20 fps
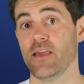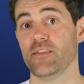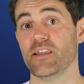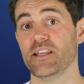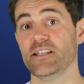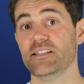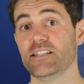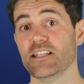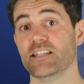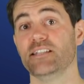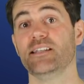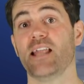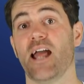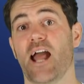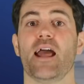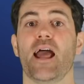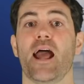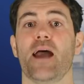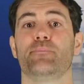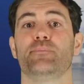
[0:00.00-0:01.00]
They
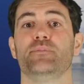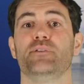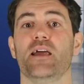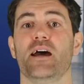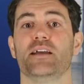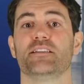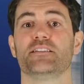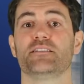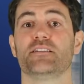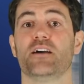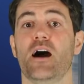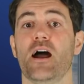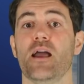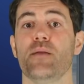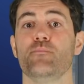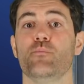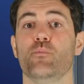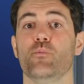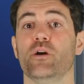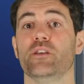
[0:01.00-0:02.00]
didn't happen at a
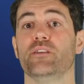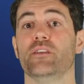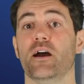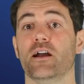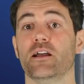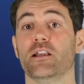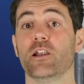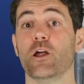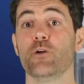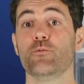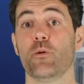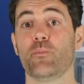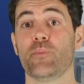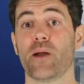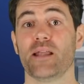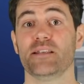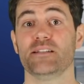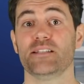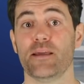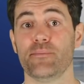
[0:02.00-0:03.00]
time when a global
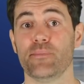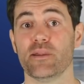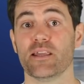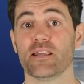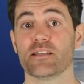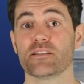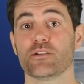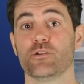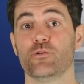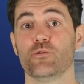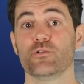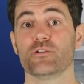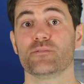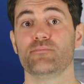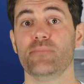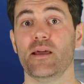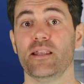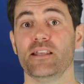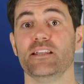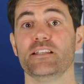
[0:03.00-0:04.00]
pandemic has
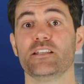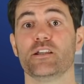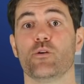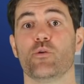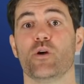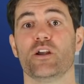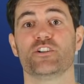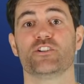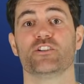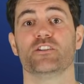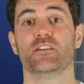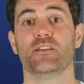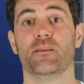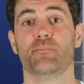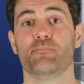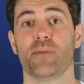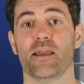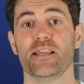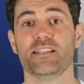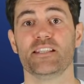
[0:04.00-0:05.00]
caused many to question the
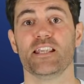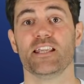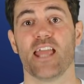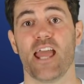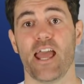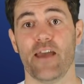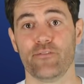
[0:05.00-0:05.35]
basic